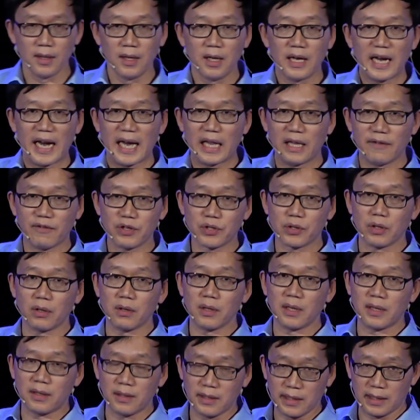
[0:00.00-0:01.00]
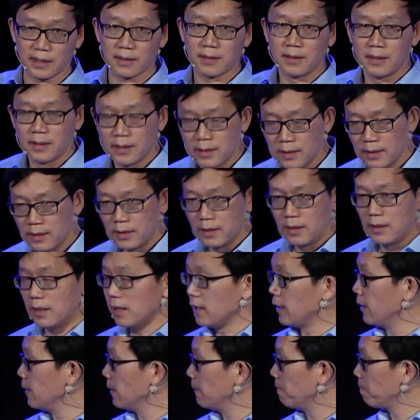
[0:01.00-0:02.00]
adversarial learning.
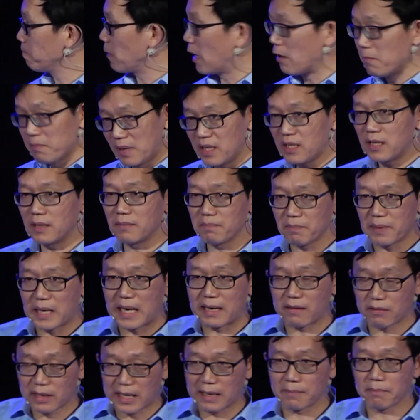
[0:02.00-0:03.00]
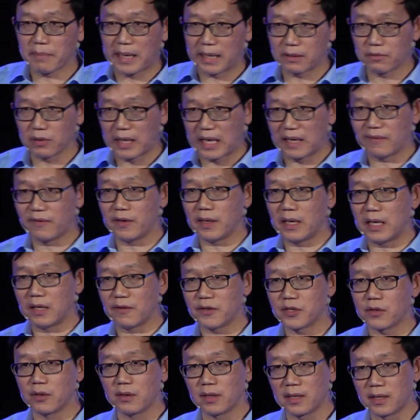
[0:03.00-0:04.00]
I'll come back to
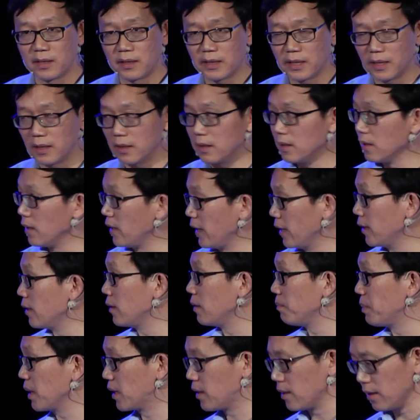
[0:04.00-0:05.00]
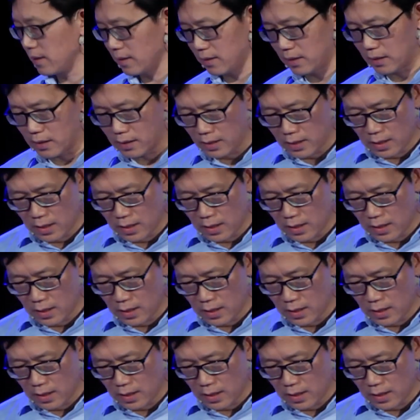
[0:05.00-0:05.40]
adversarial learning later, because